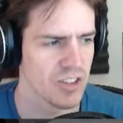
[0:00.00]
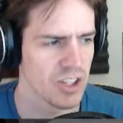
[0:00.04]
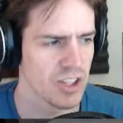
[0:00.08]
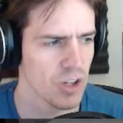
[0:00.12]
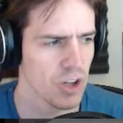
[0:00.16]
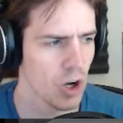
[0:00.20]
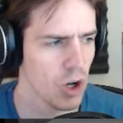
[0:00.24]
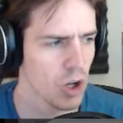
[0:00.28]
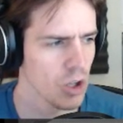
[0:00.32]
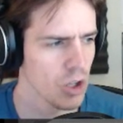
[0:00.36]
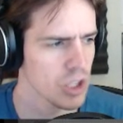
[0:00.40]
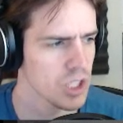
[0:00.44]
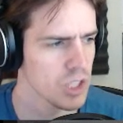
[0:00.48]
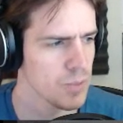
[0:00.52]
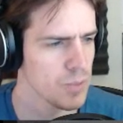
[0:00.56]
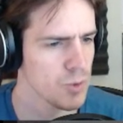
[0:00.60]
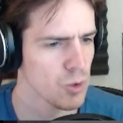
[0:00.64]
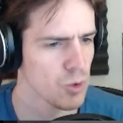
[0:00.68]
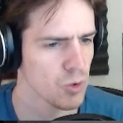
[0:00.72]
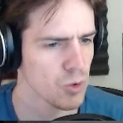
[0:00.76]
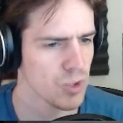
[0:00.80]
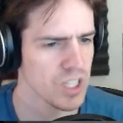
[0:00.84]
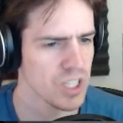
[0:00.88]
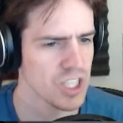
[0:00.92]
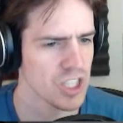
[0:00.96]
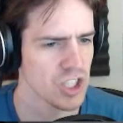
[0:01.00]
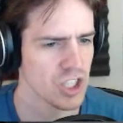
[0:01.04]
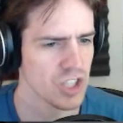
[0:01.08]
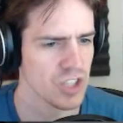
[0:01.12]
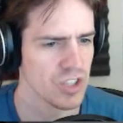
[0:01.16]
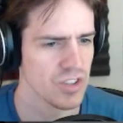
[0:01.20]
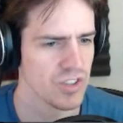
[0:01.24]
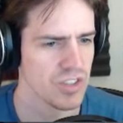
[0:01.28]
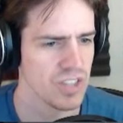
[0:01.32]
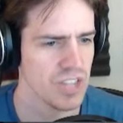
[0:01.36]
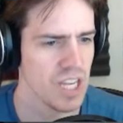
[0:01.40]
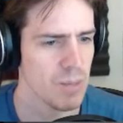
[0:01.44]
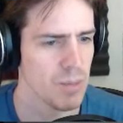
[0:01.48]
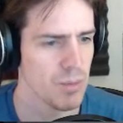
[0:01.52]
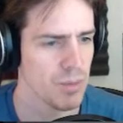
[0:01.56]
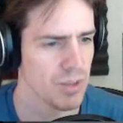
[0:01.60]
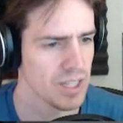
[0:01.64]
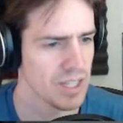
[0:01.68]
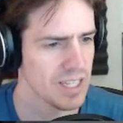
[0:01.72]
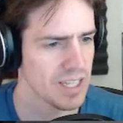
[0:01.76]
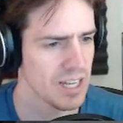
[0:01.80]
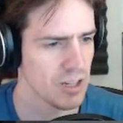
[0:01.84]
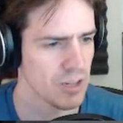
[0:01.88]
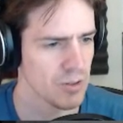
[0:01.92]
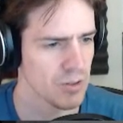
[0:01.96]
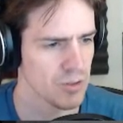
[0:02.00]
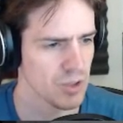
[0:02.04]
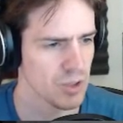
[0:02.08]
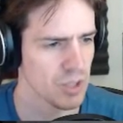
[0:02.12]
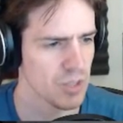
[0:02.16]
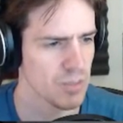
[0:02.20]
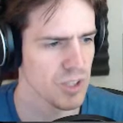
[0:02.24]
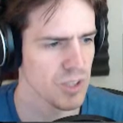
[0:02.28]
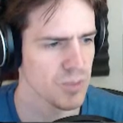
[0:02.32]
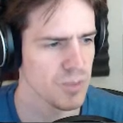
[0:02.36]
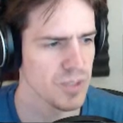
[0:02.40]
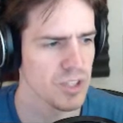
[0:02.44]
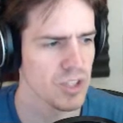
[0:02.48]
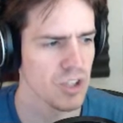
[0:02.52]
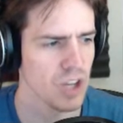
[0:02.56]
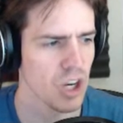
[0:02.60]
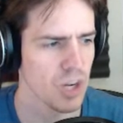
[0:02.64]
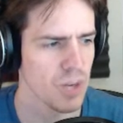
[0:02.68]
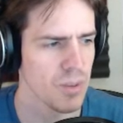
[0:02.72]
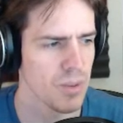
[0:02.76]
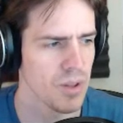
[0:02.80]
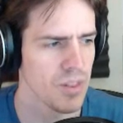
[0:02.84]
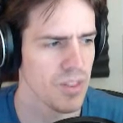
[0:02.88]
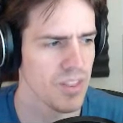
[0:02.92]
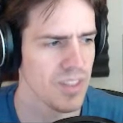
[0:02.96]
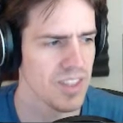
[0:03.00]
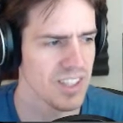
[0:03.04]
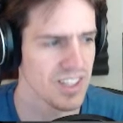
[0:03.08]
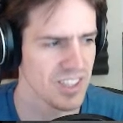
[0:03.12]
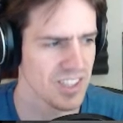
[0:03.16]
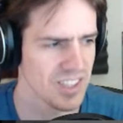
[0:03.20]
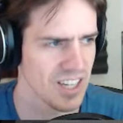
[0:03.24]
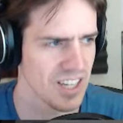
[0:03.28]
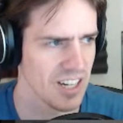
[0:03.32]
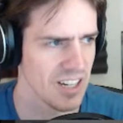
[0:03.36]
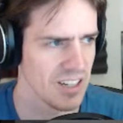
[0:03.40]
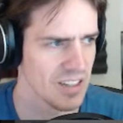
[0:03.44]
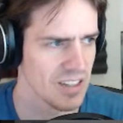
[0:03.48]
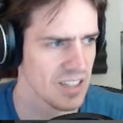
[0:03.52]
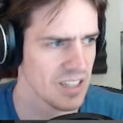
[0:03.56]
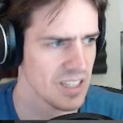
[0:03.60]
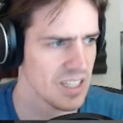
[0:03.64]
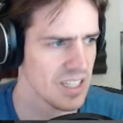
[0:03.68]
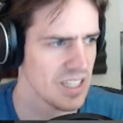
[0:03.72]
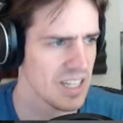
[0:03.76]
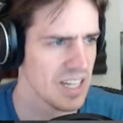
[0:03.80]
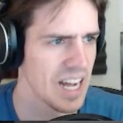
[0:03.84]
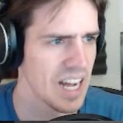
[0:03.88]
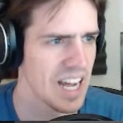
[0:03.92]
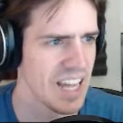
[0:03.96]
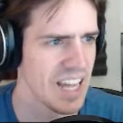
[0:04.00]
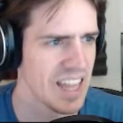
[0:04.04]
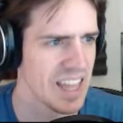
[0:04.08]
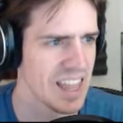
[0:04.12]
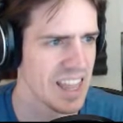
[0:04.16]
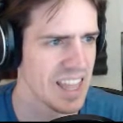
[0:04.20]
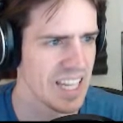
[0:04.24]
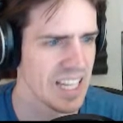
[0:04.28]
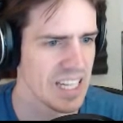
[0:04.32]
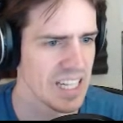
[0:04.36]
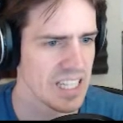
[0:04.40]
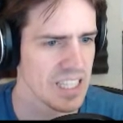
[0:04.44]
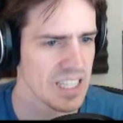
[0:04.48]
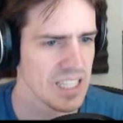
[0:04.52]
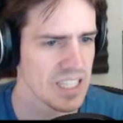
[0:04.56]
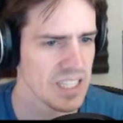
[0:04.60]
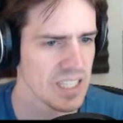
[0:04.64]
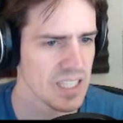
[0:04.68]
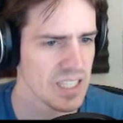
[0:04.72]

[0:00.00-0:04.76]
it said all communal kitchens came with a kettle, so they must be talking about this kettle, I think.